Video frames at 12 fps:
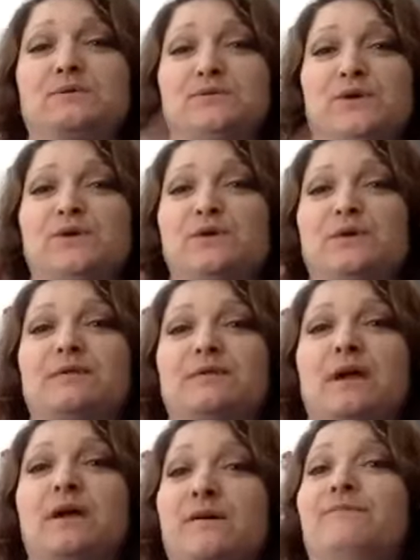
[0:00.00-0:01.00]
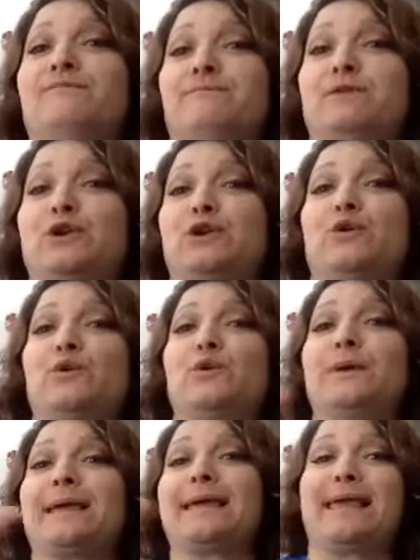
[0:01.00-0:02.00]
the
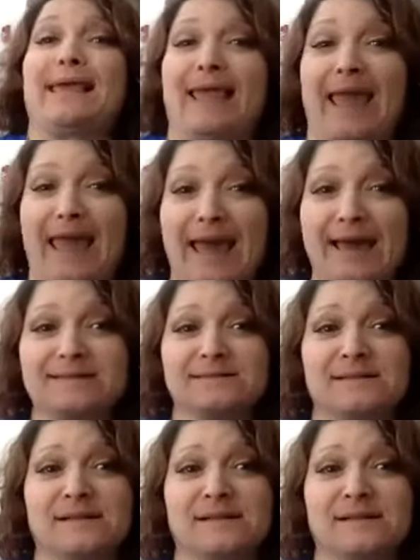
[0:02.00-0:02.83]
VuCast